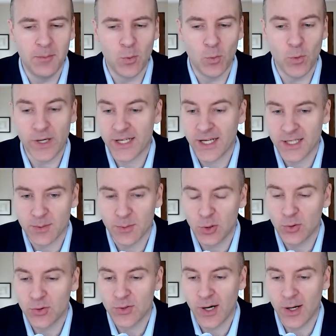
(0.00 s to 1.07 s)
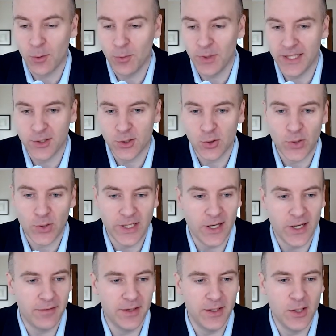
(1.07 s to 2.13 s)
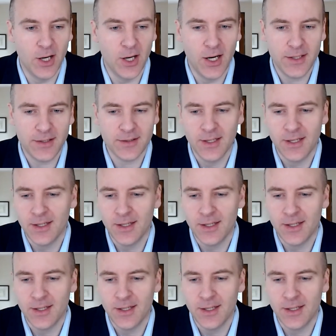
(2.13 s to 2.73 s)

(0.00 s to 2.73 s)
what customers are willing to trade off and not,